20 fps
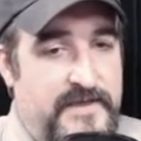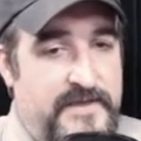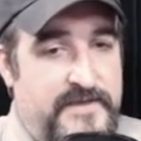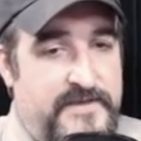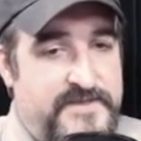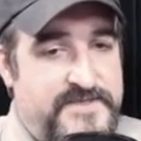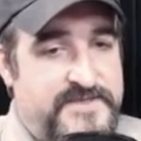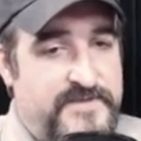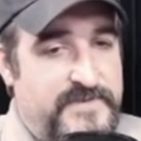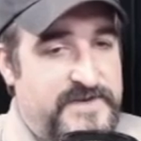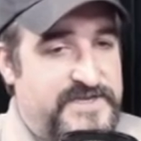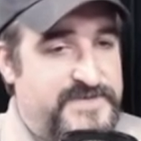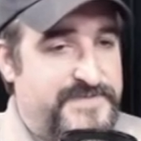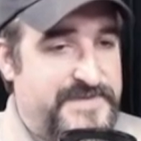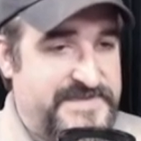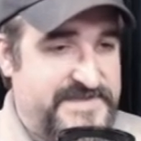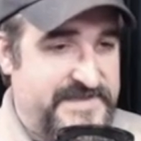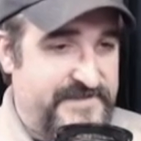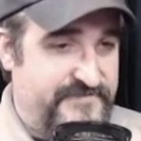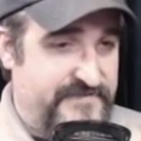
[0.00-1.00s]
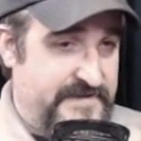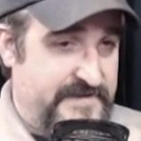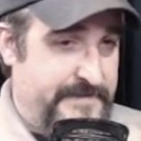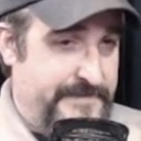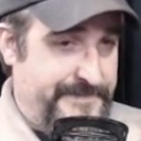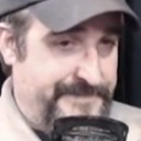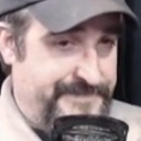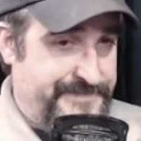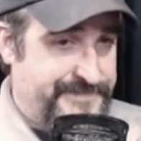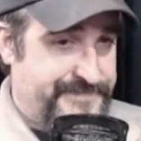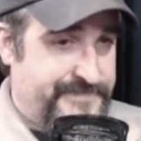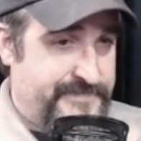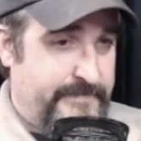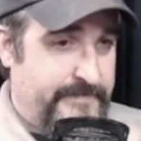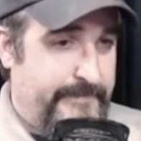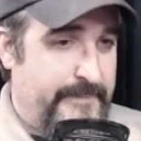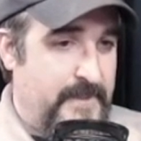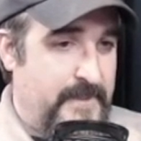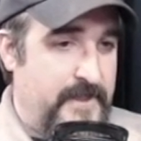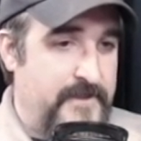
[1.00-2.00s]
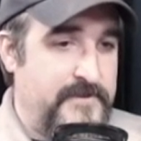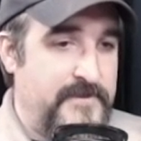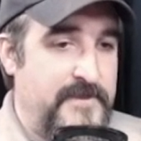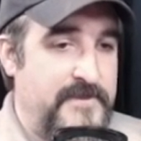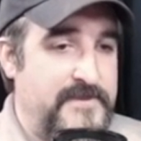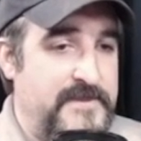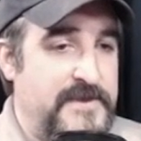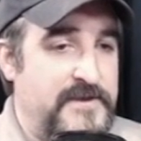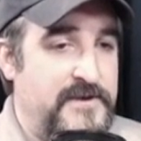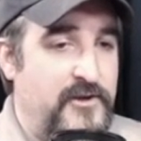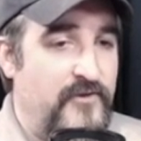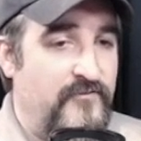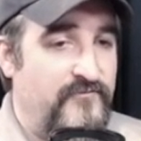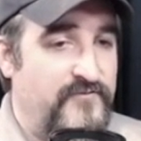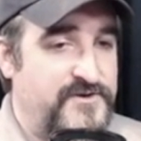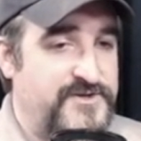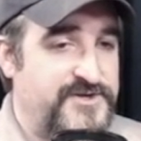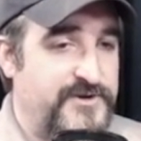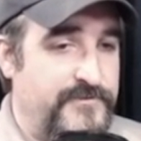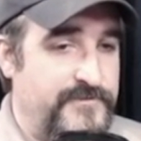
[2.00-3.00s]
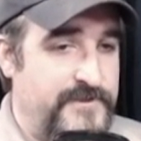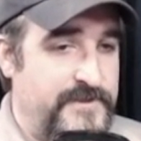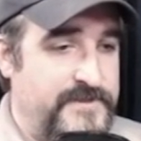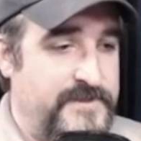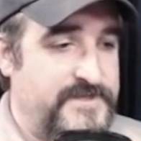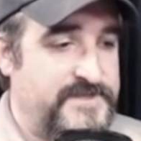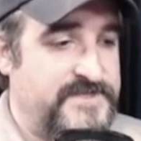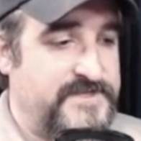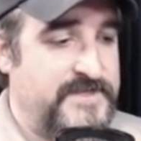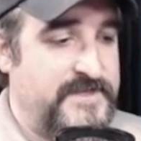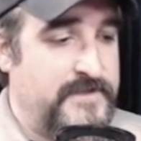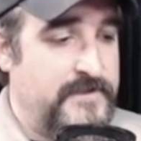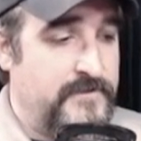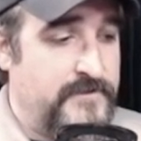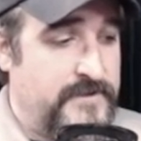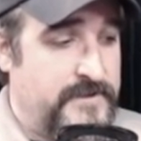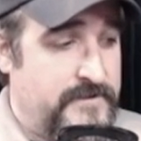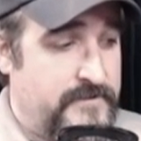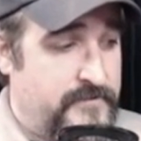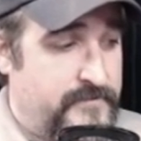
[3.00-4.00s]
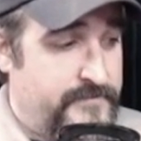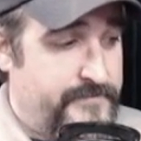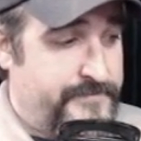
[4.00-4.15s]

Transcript: somebody specific, and that they know for certain that this is the guild leader.